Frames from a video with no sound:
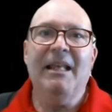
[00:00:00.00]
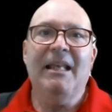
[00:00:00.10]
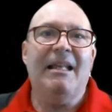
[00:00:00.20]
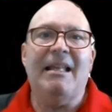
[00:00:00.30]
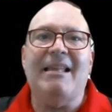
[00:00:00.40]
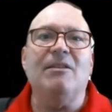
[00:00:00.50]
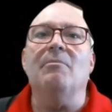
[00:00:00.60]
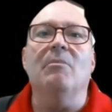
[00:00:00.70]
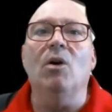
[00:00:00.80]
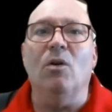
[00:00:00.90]
It hasn't
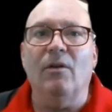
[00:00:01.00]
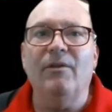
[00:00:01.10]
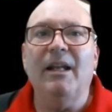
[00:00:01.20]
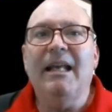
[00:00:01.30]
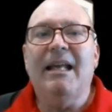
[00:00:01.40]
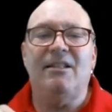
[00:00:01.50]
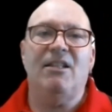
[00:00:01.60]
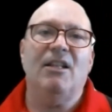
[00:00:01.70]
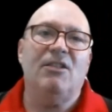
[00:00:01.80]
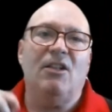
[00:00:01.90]
moved. It's
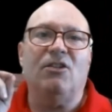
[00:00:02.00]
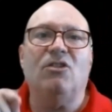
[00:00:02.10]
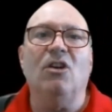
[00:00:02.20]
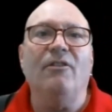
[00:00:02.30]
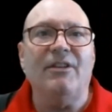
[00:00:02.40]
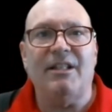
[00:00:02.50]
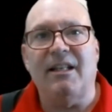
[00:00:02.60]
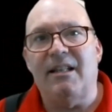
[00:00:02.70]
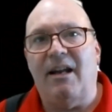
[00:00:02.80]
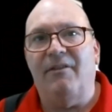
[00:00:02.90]
just the
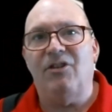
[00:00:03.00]
servicing that have